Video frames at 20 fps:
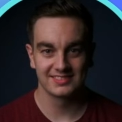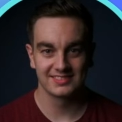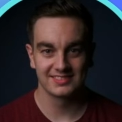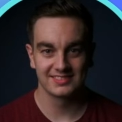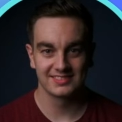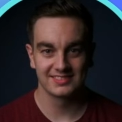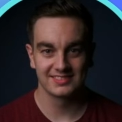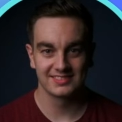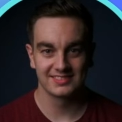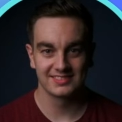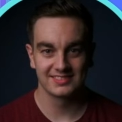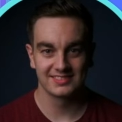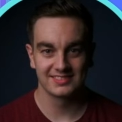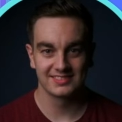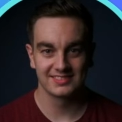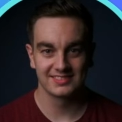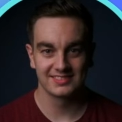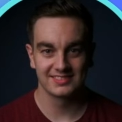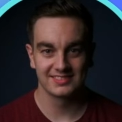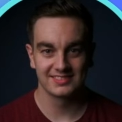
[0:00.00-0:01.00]

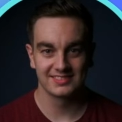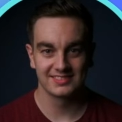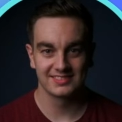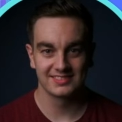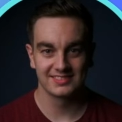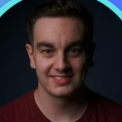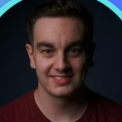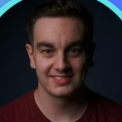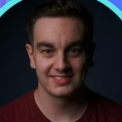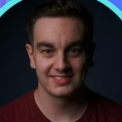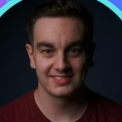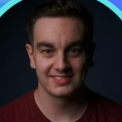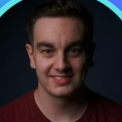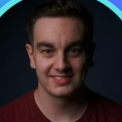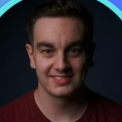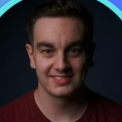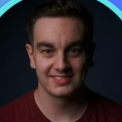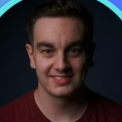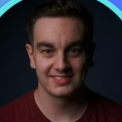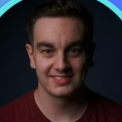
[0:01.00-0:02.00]

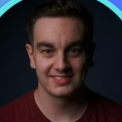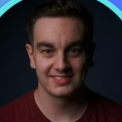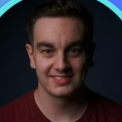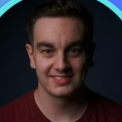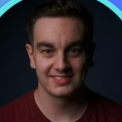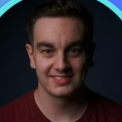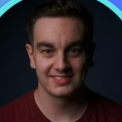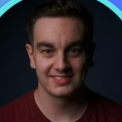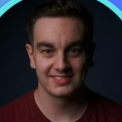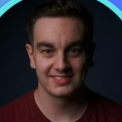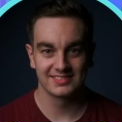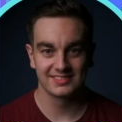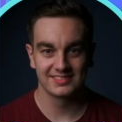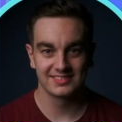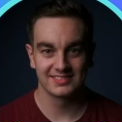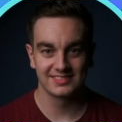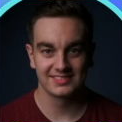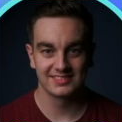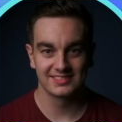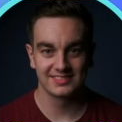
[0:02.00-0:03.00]

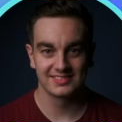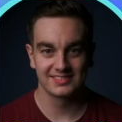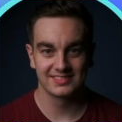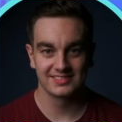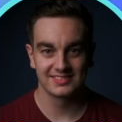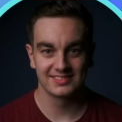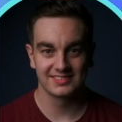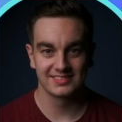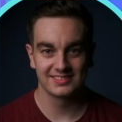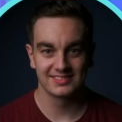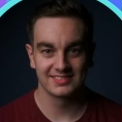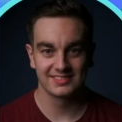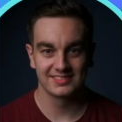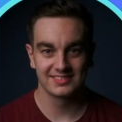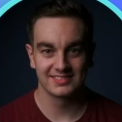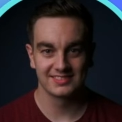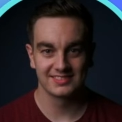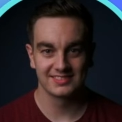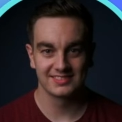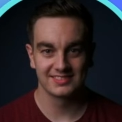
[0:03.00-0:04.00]

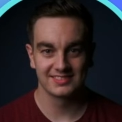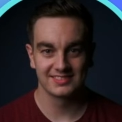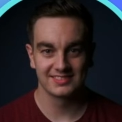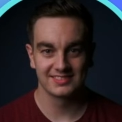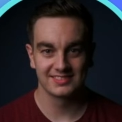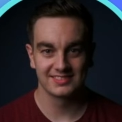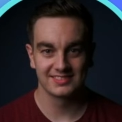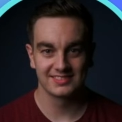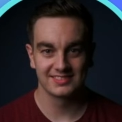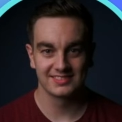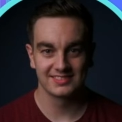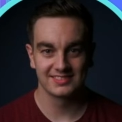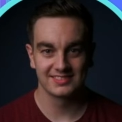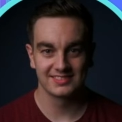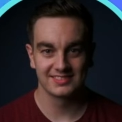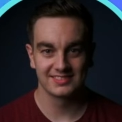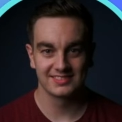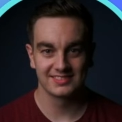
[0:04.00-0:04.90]
[no speech]